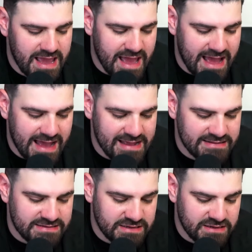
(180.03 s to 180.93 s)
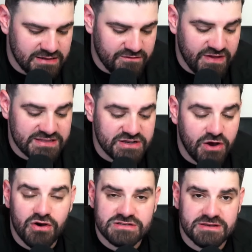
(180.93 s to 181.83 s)
And Victor
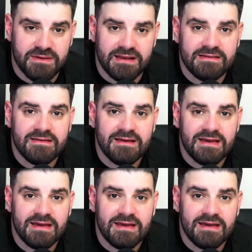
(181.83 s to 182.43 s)
Osimhen